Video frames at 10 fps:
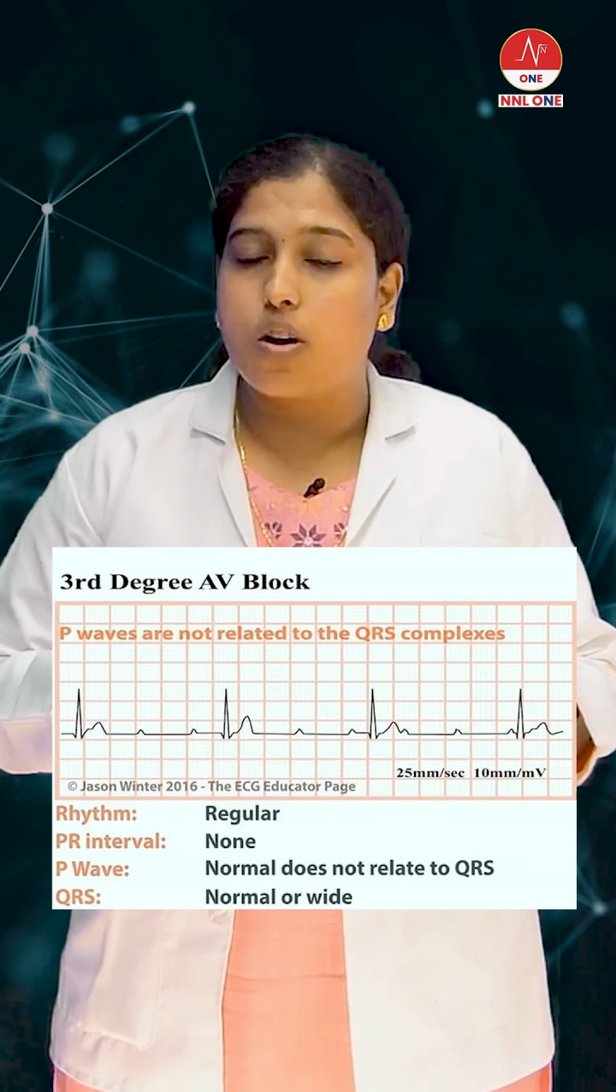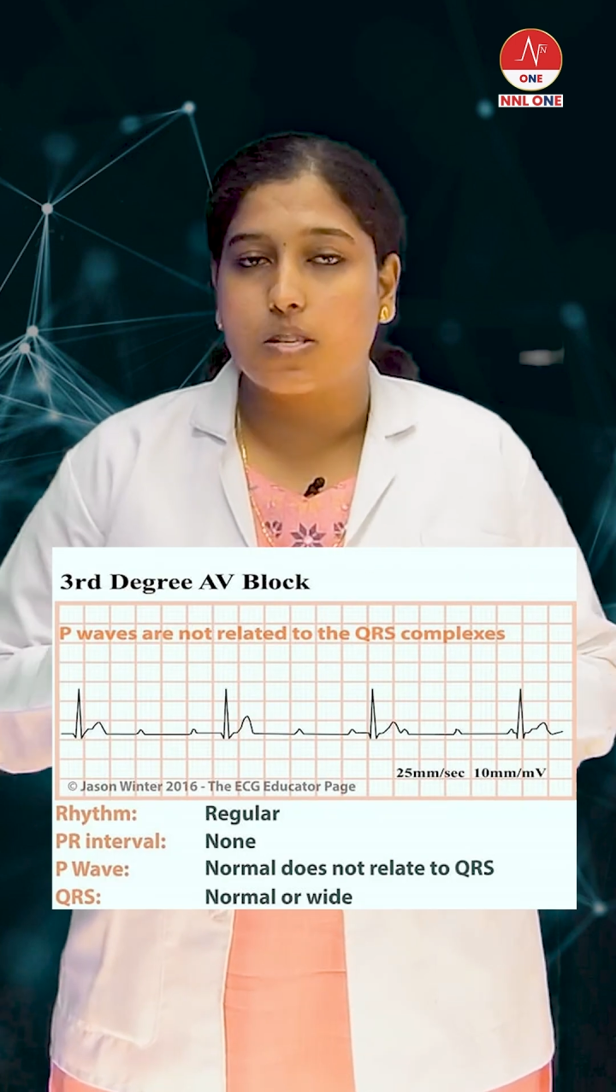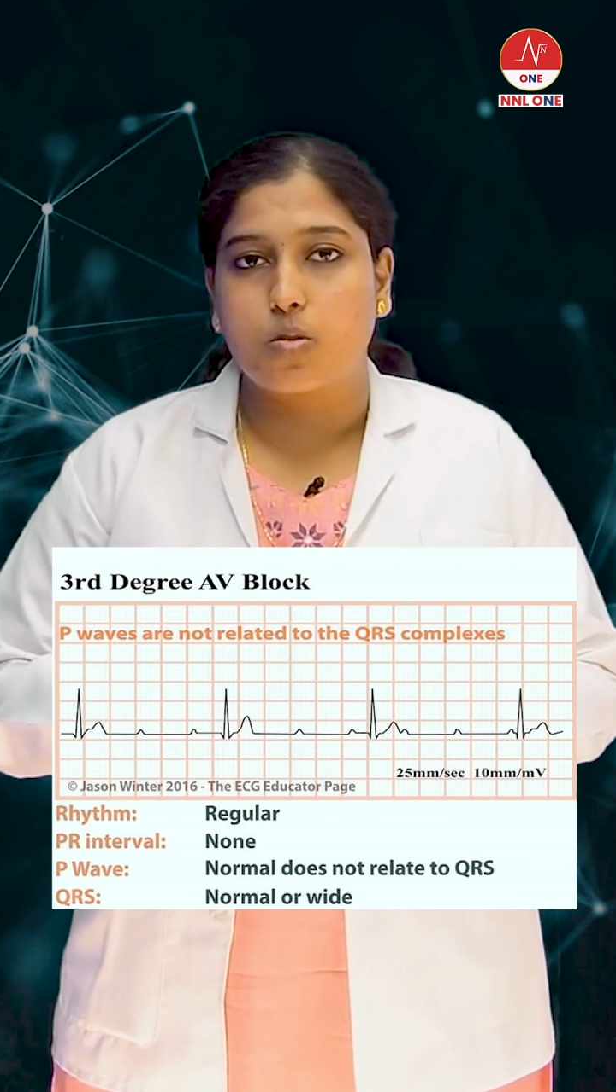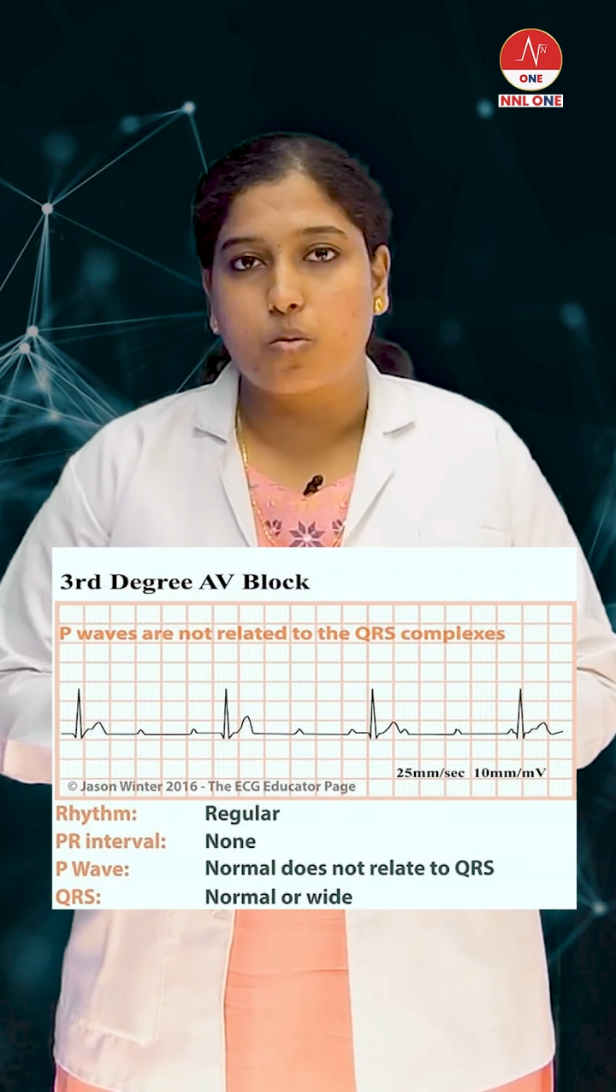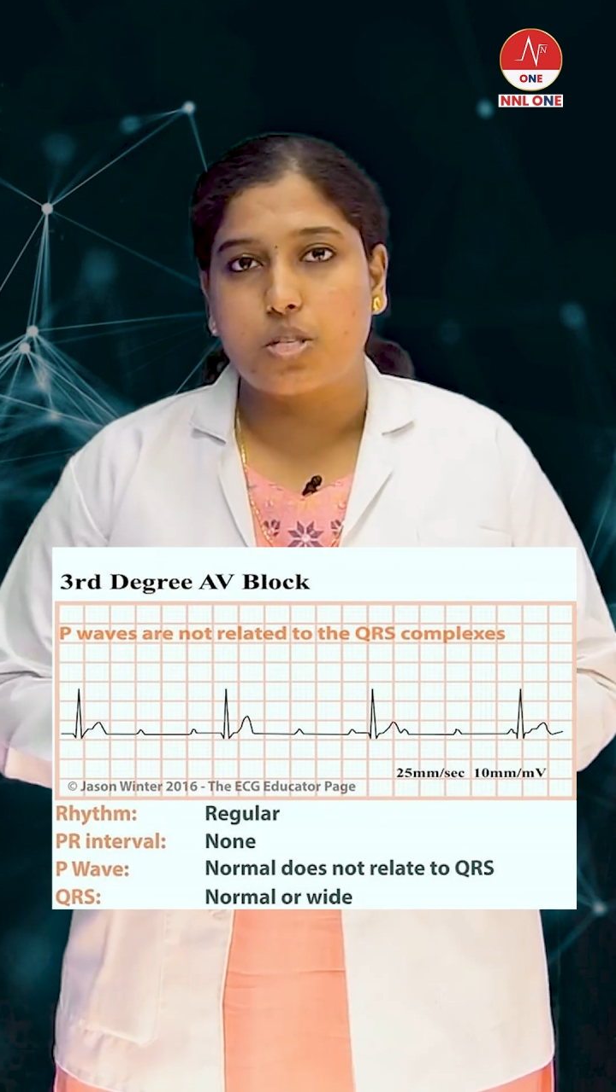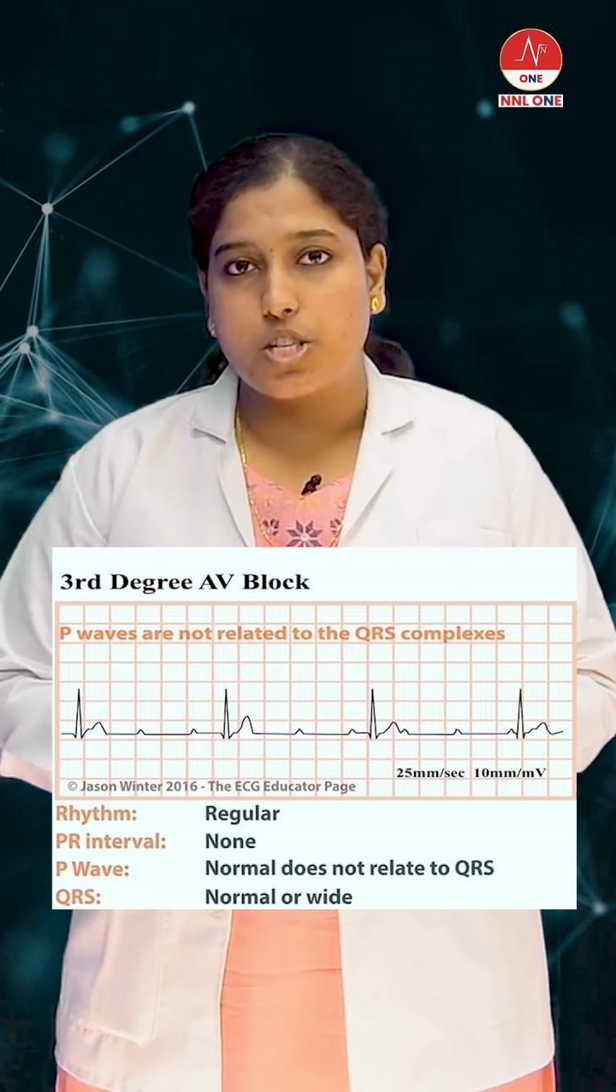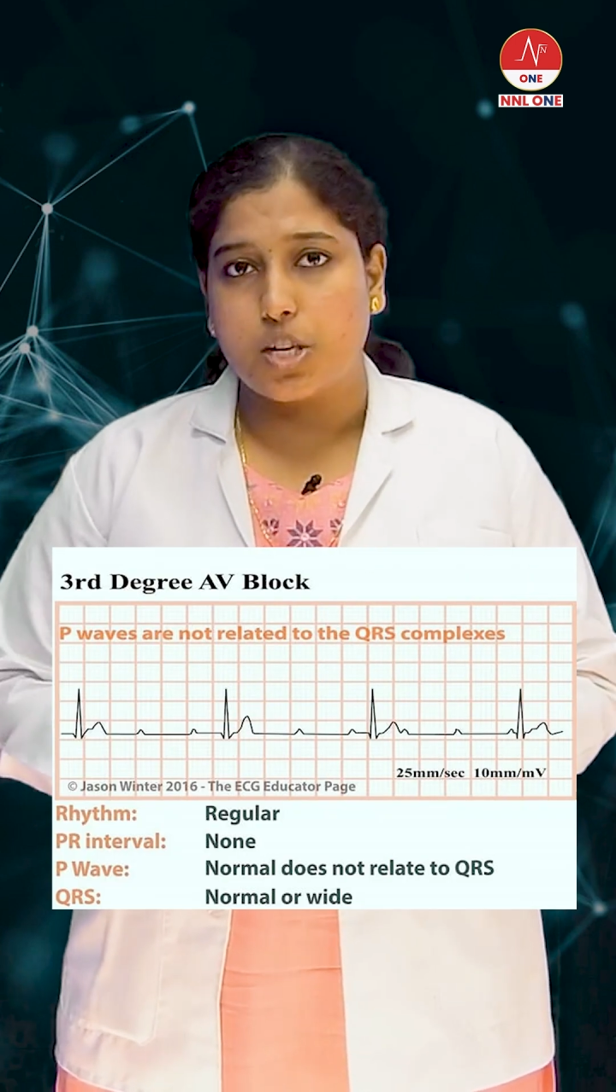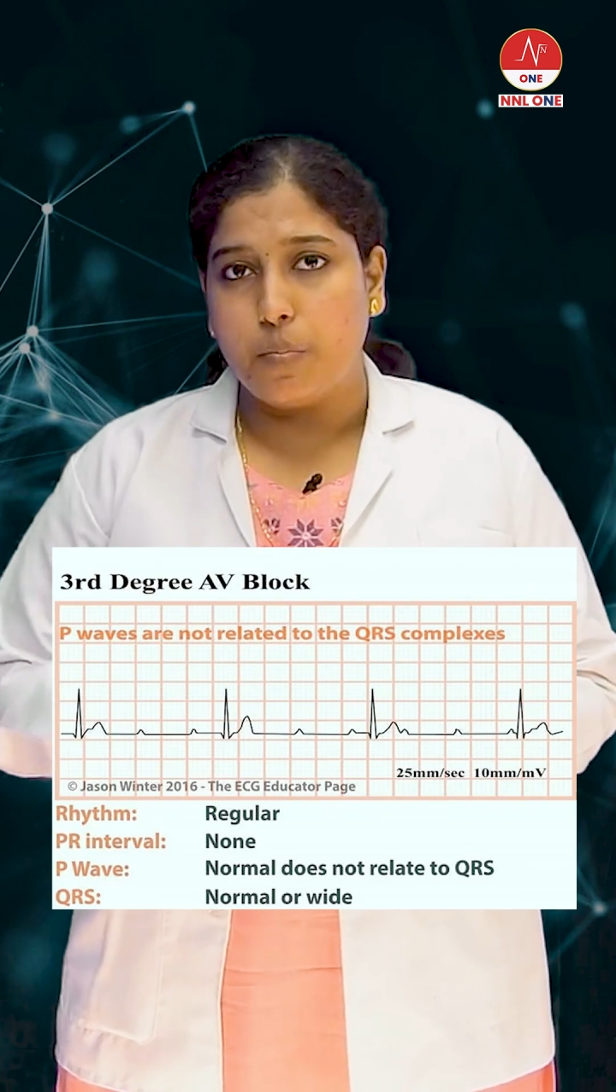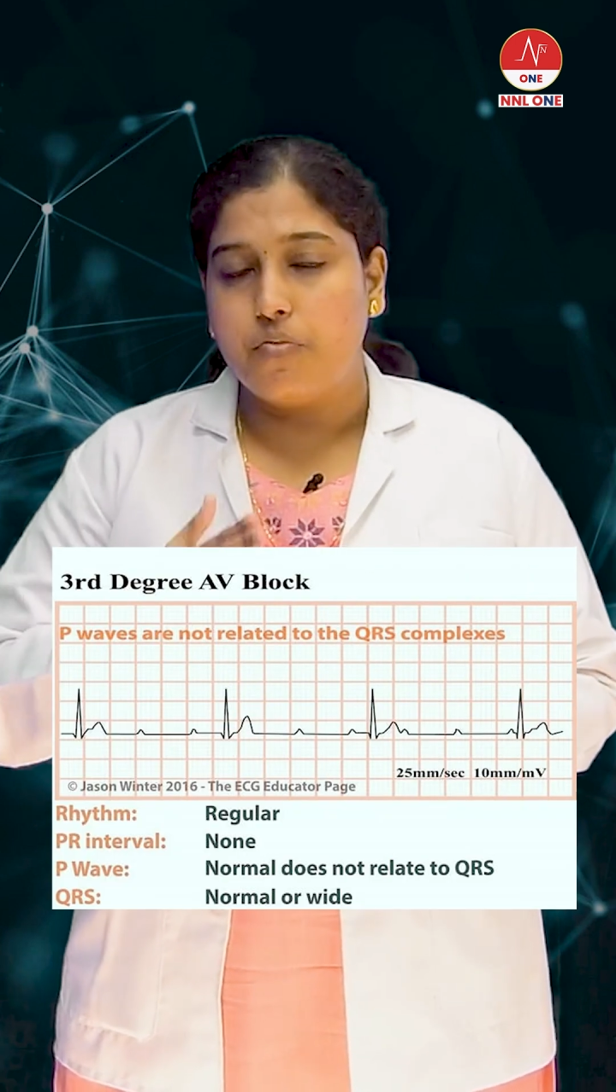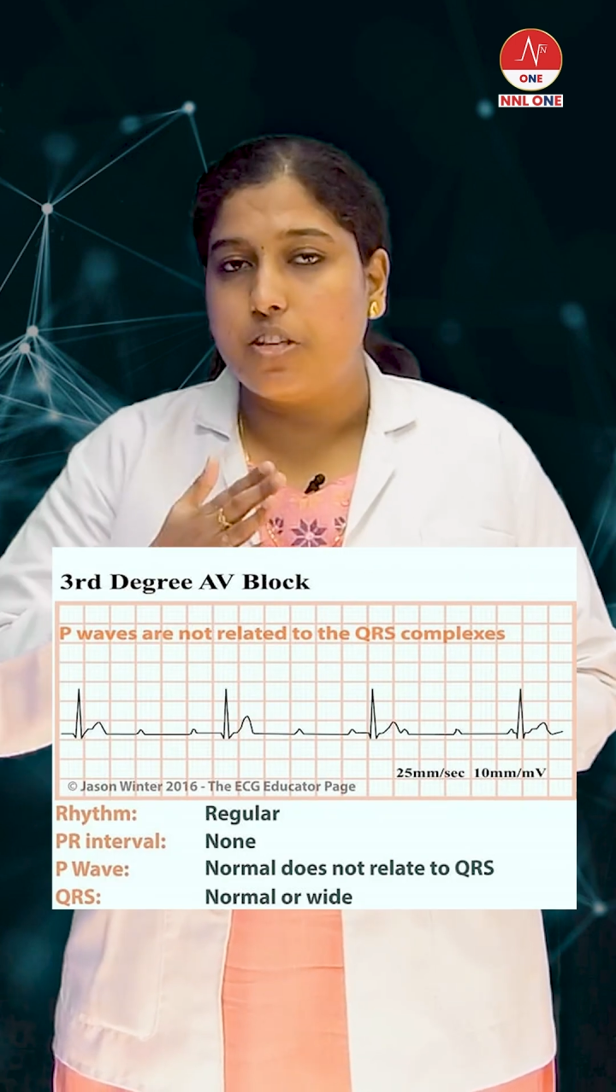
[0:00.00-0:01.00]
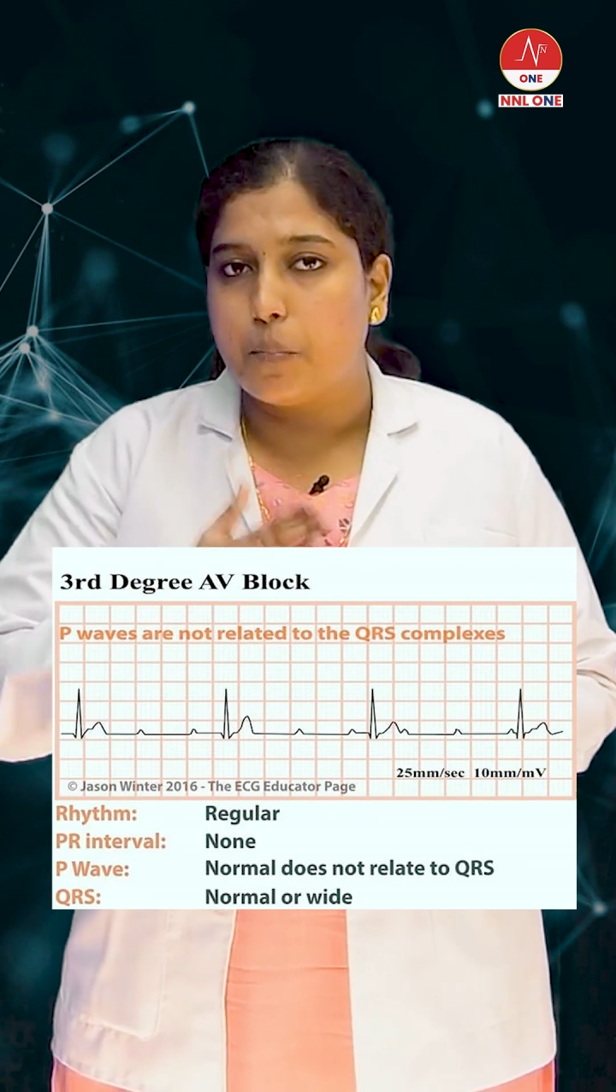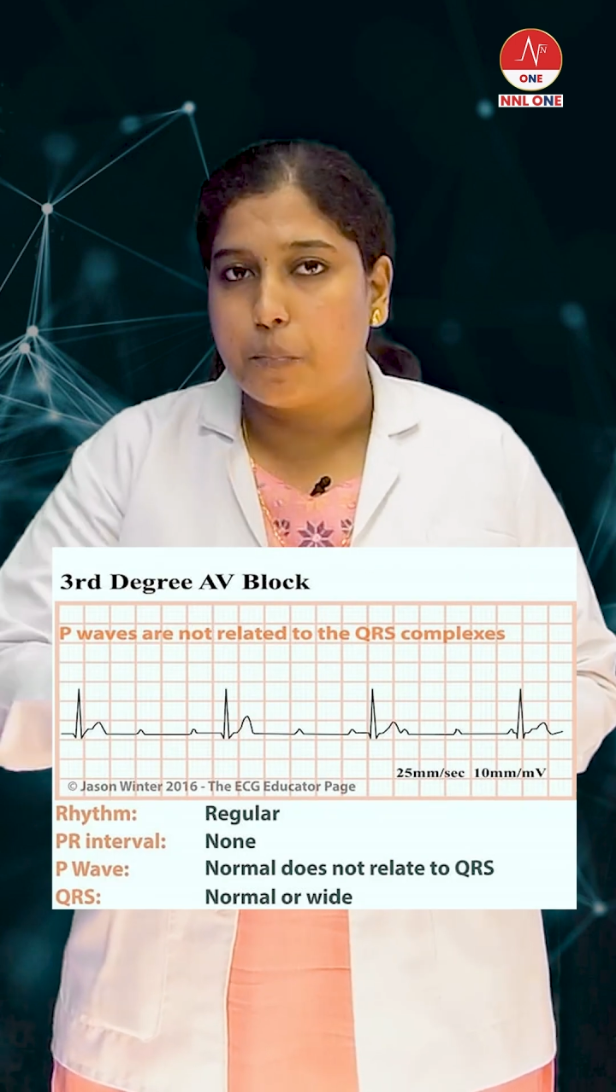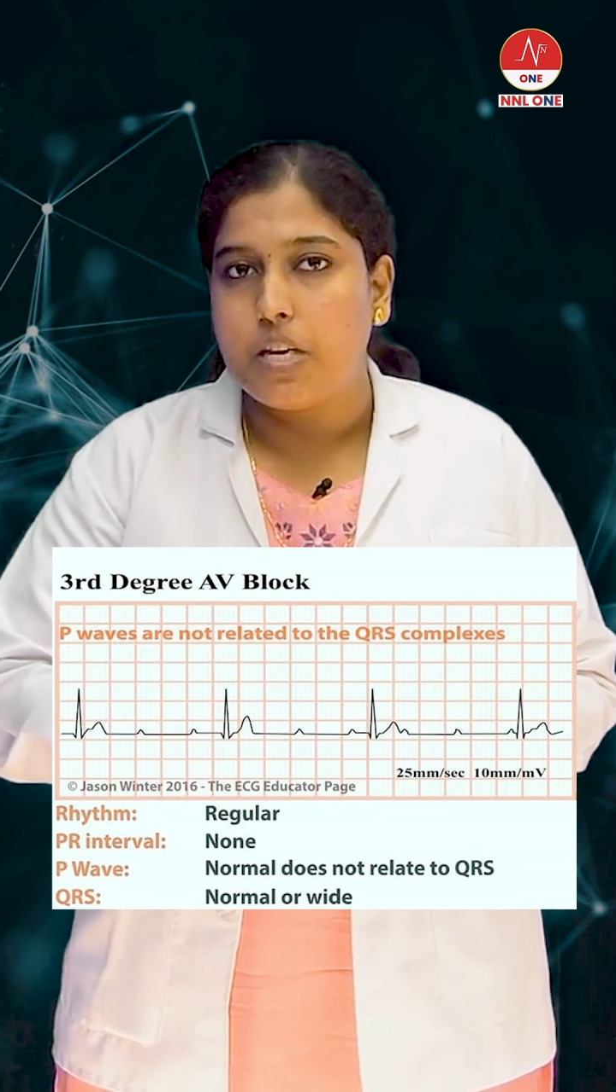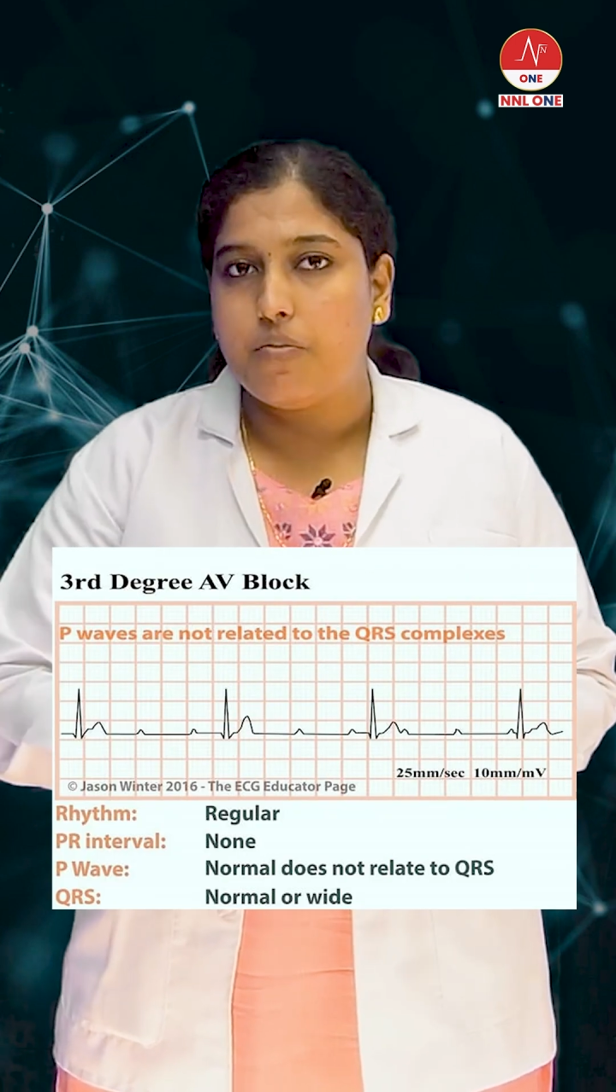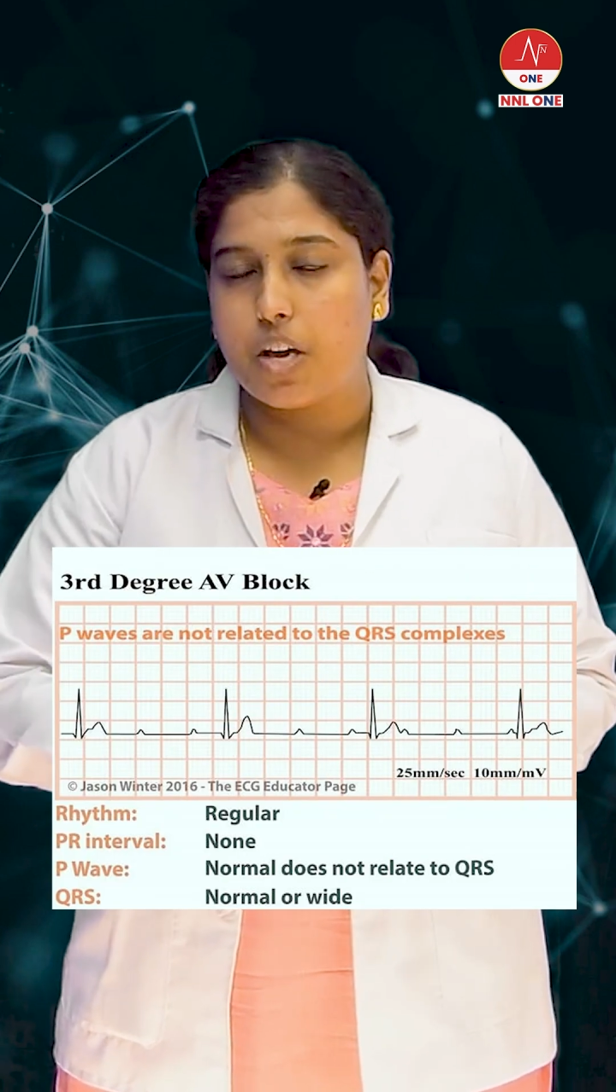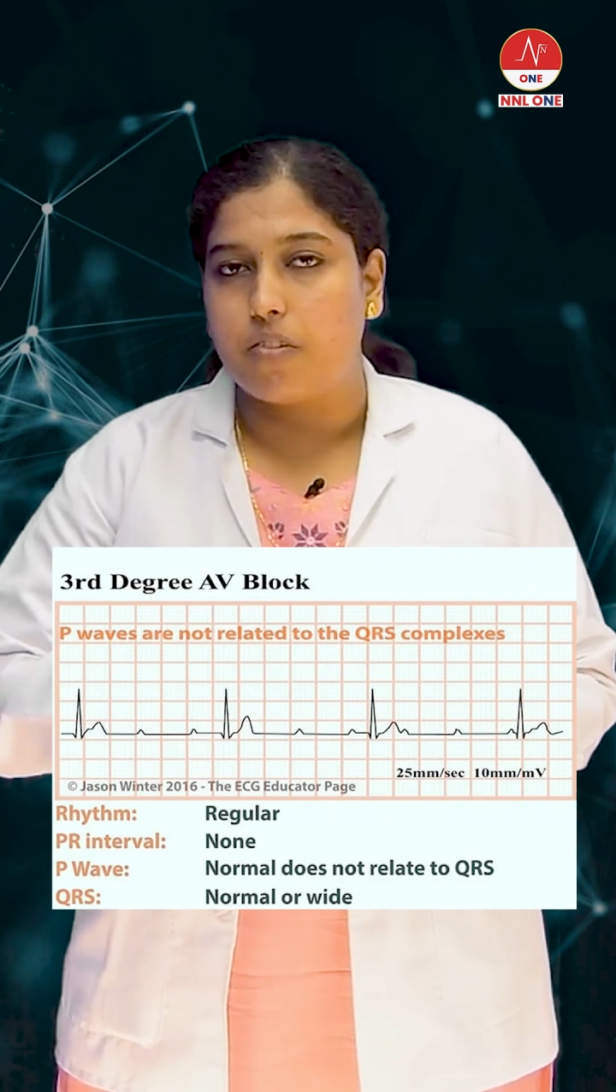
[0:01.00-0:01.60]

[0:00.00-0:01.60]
association between the P wave